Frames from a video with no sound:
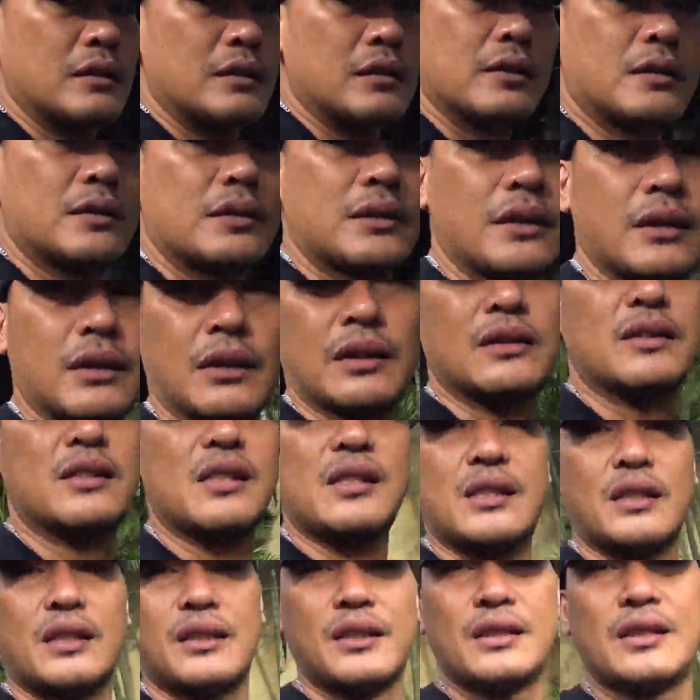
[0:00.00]
So
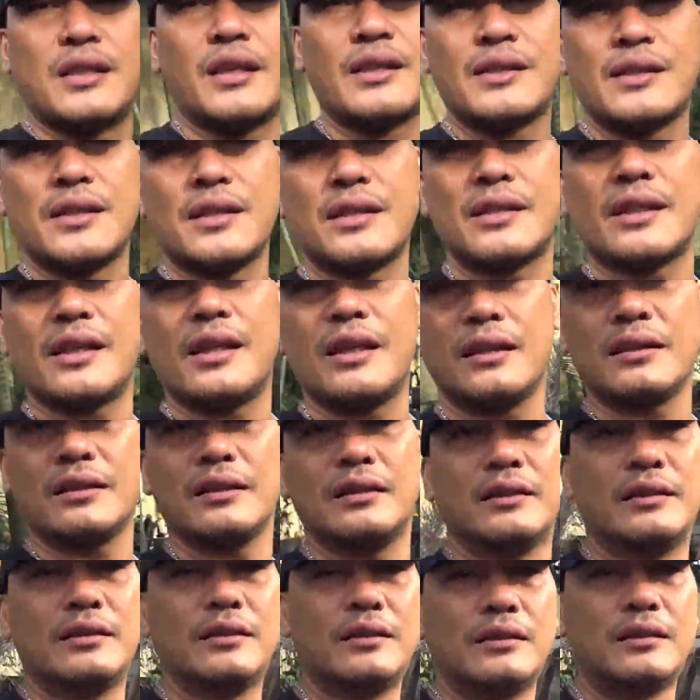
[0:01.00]
just going to test this out.
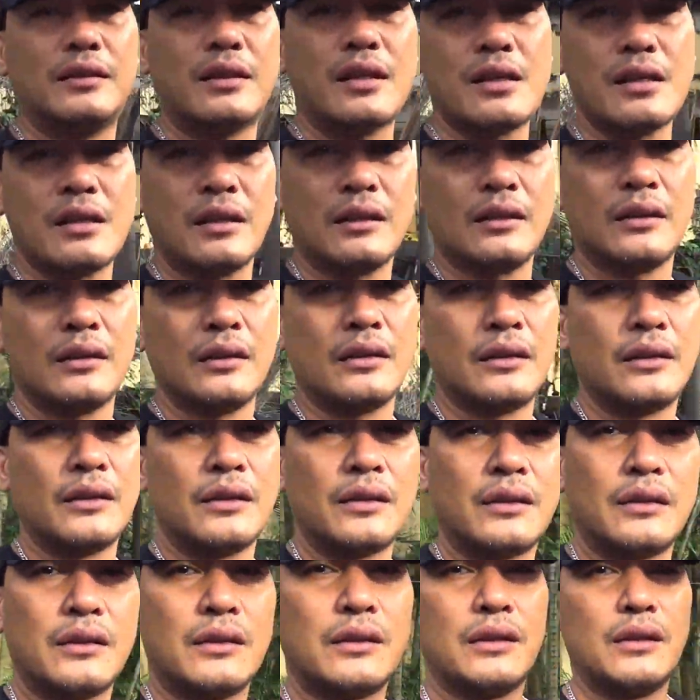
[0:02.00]

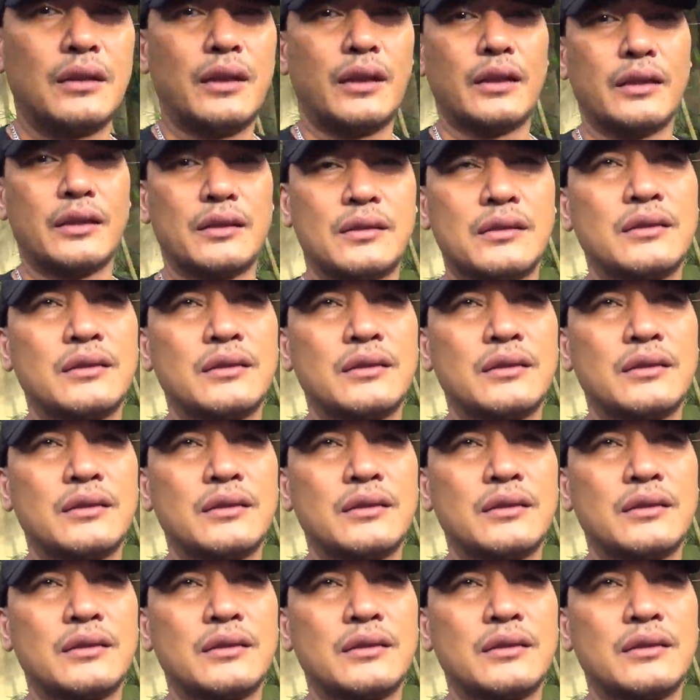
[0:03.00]
Yeah,